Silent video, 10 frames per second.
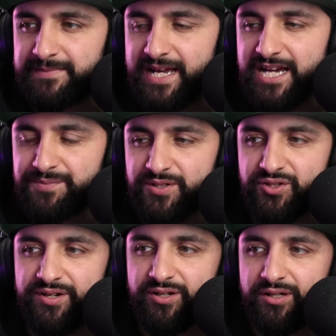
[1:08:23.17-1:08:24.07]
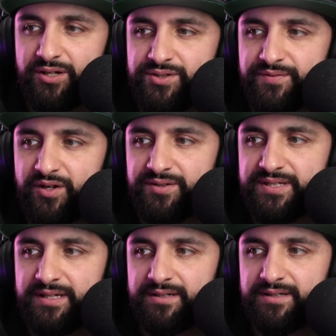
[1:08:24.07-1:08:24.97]
Xbox already got loads of
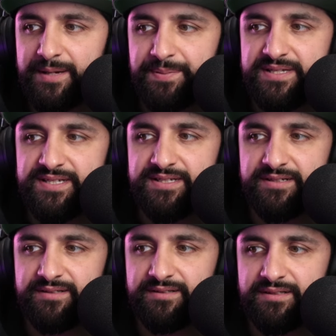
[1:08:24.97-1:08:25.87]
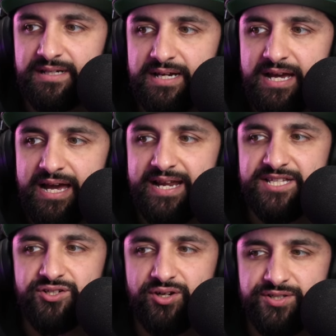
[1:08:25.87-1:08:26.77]
content that PC didn't and
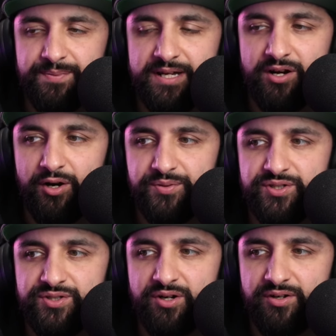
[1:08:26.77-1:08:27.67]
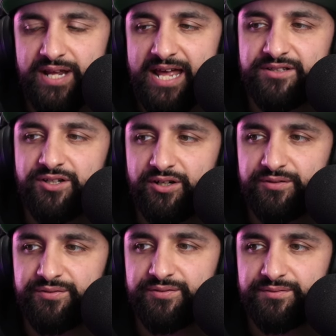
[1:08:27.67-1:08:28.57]
has crossplay options on and off.
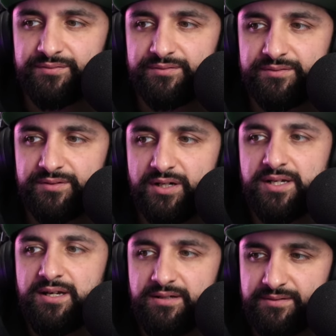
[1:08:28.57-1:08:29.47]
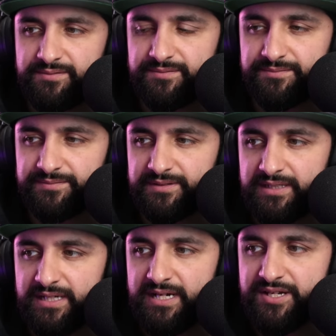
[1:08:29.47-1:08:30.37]
Okay.
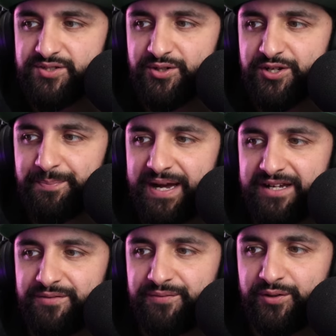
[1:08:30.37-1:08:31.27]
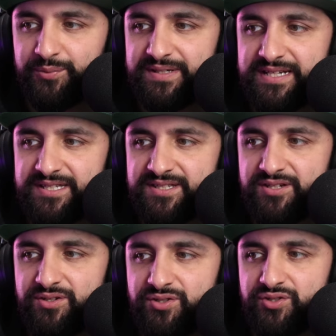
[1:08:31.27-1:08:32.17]
Saw your back and forth with
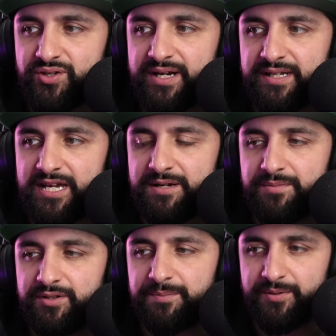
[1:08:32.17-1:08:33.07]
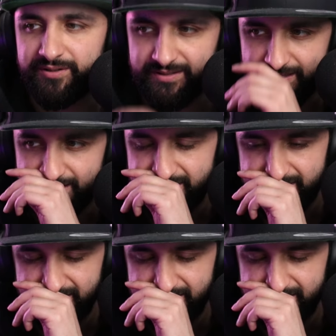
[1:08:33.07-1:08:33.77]
Destin. You should try and get him on the podcast.